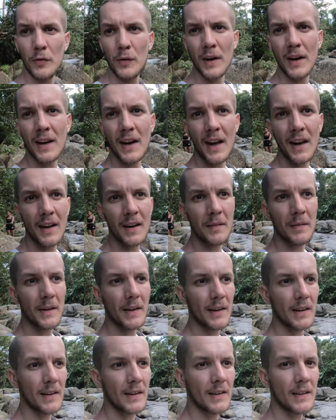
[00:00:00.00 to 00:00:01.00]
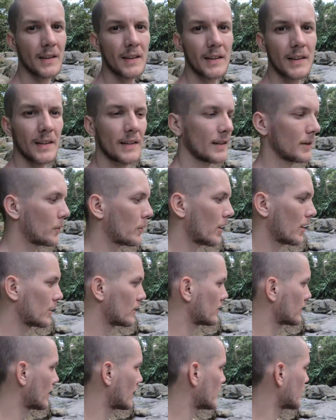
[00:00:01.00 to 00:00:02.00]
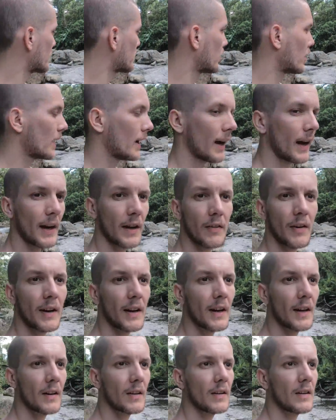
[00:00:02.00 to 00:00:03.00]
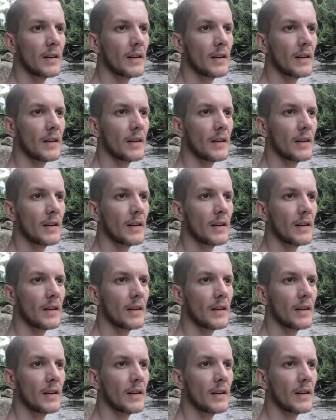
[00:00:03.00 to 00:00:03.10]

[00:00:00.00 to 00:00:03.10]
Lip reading: we can get up there. The water's like pretty high right now